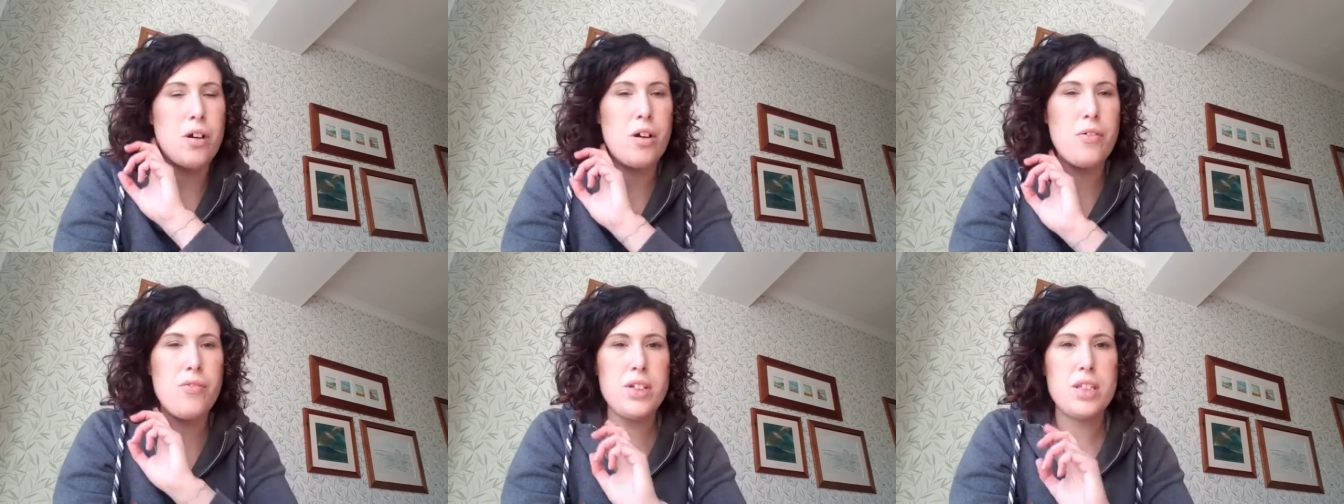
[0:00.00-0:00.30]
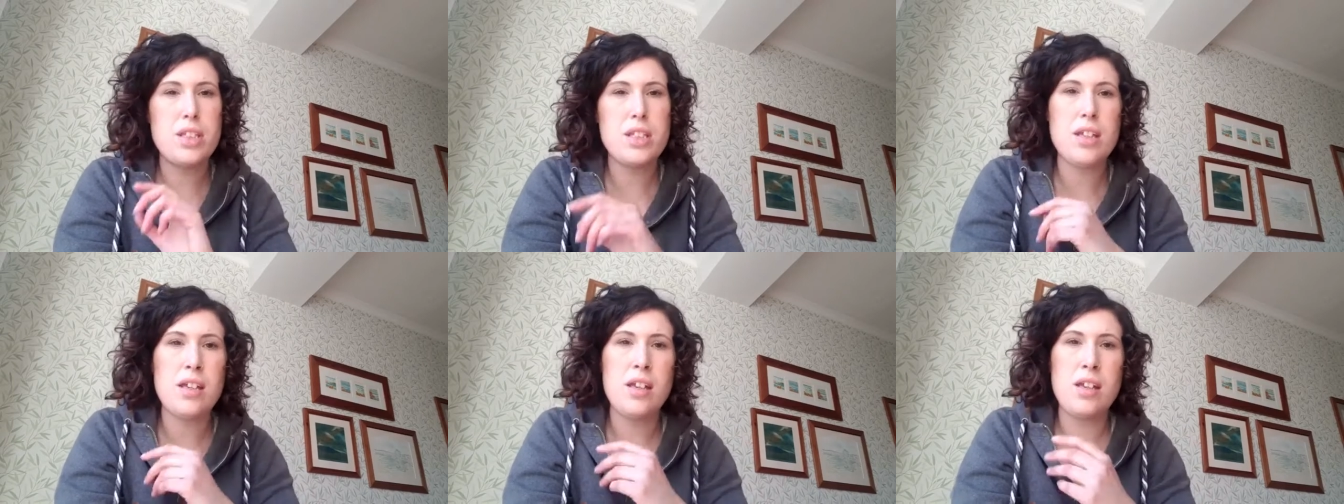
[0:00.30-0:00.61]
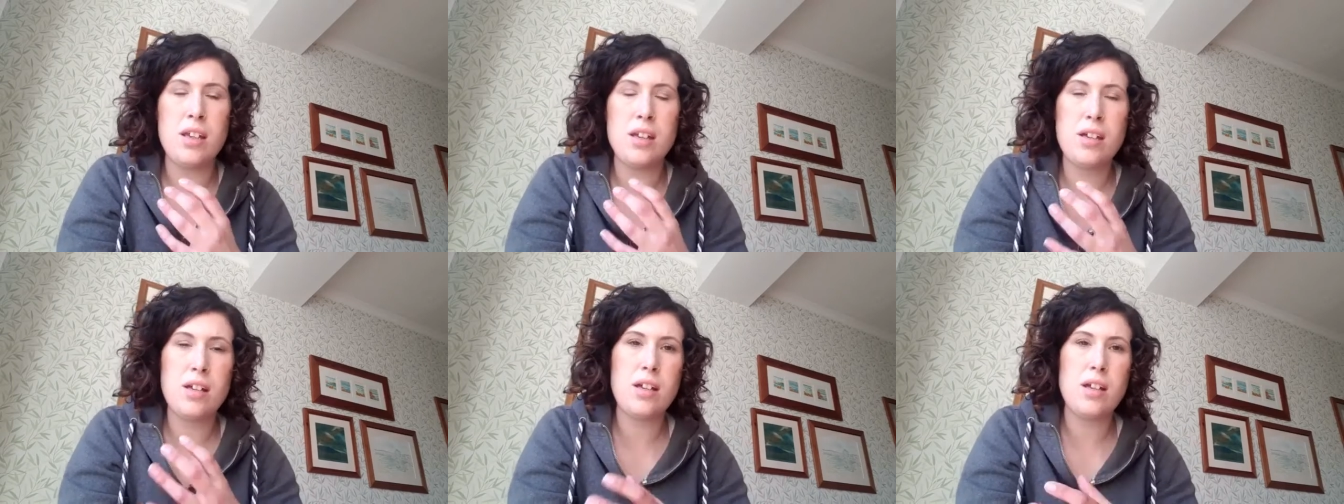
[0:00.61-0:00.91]

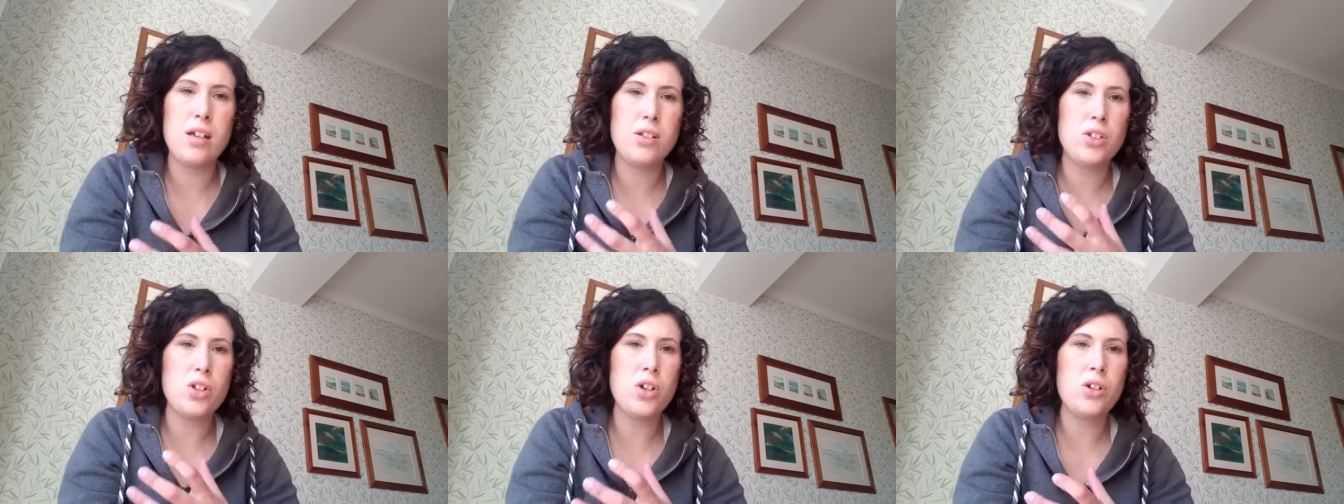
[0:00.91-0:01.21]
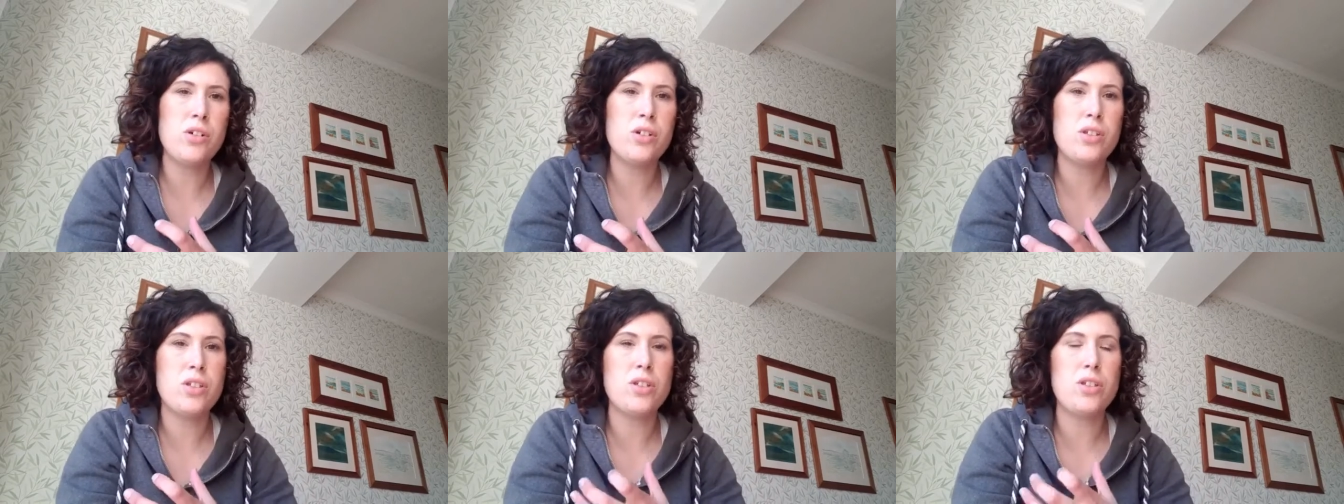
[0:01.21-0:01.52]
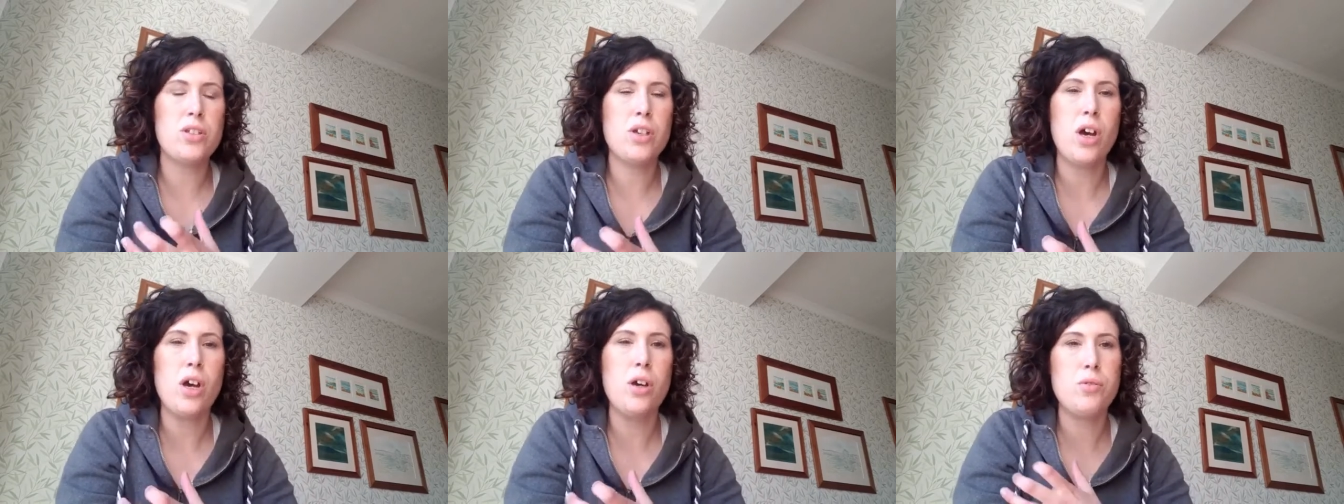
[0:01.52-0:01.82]
obviously a
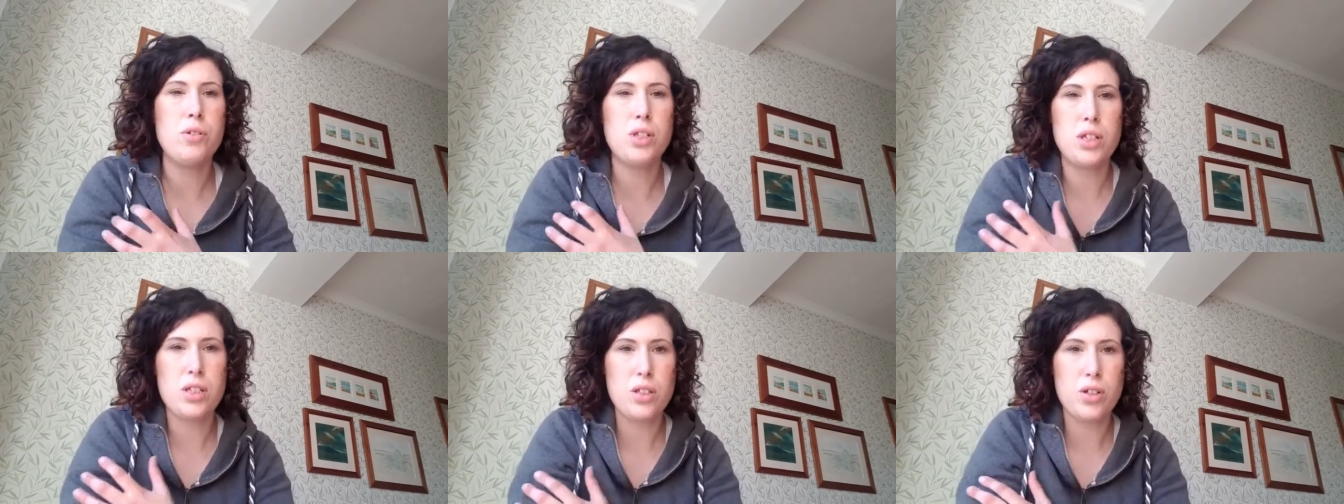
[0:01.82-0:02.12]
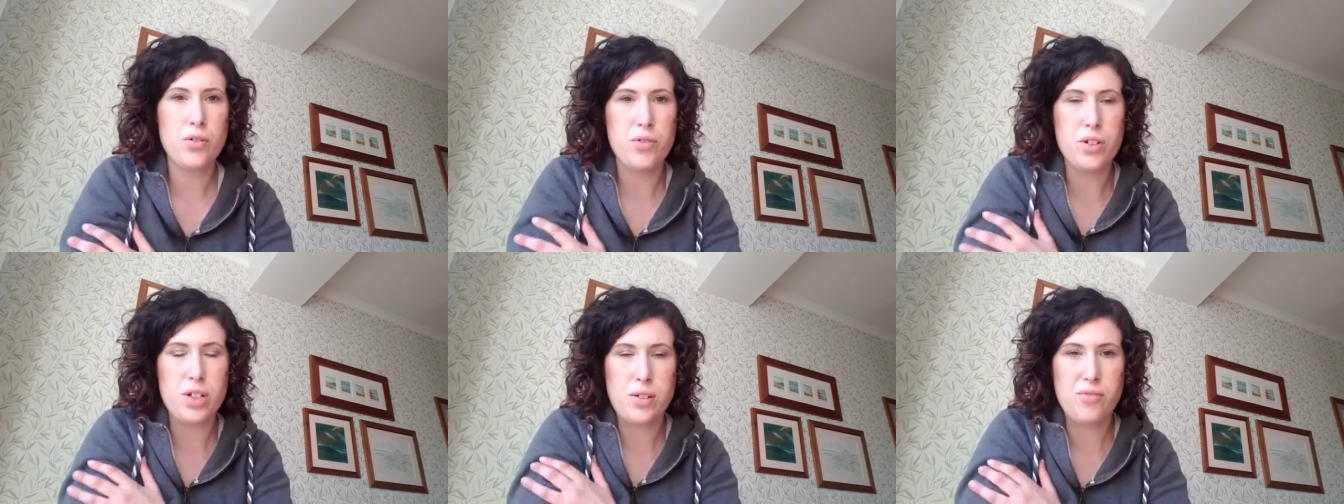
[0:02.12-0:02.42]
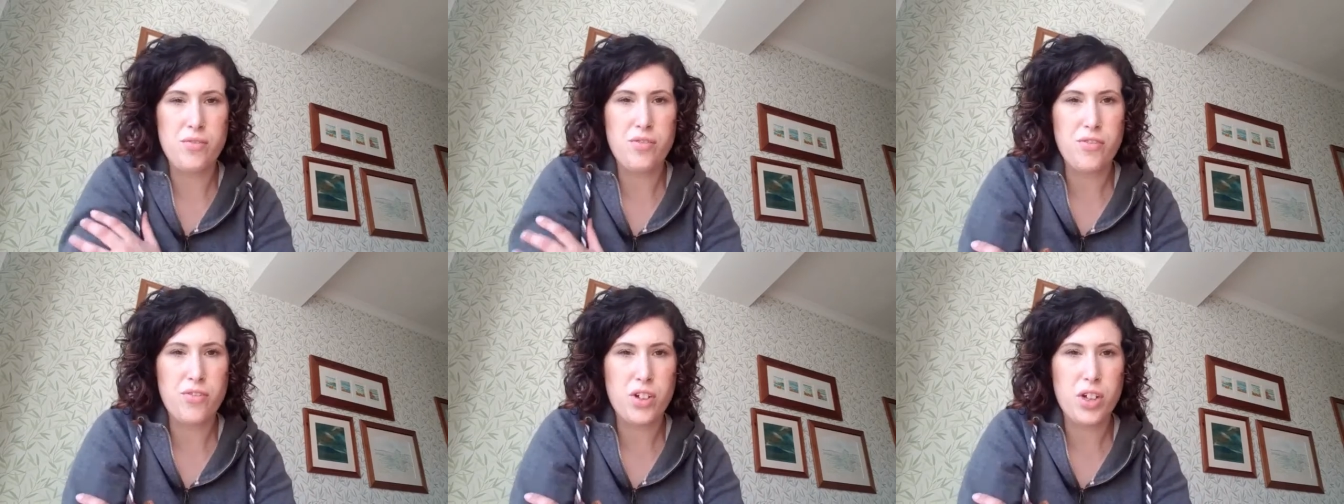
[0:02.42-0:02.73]
dog's coat is covered
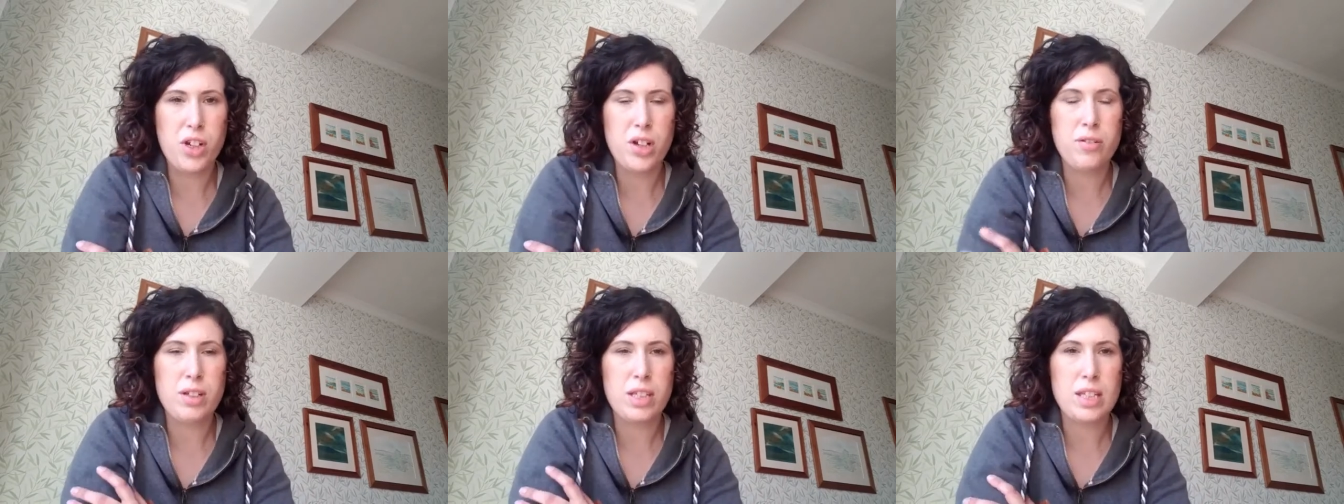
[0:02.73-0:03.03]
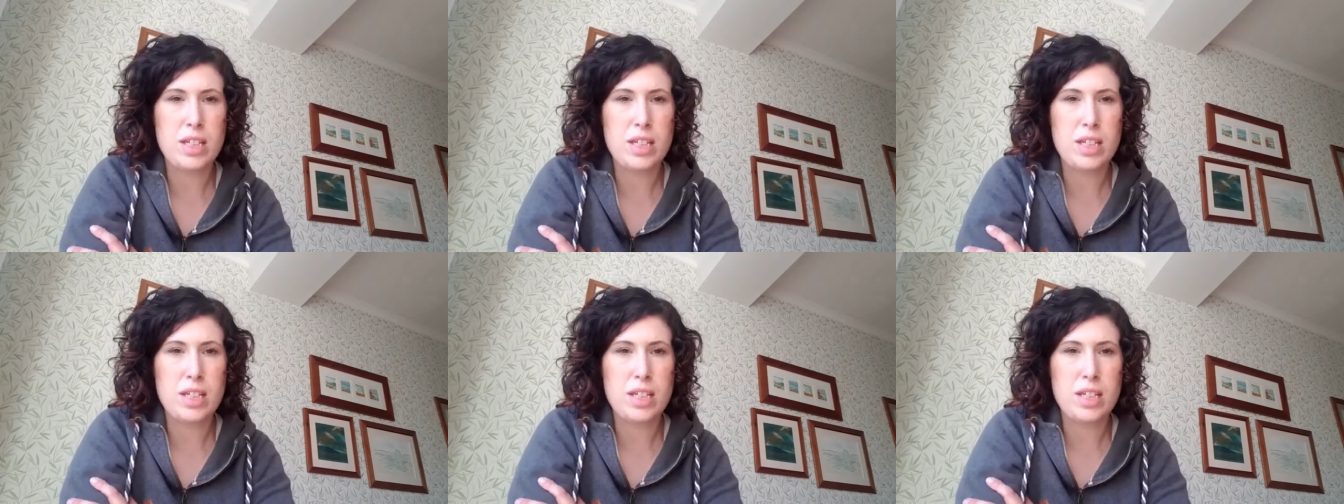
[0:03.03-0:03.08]
in fur,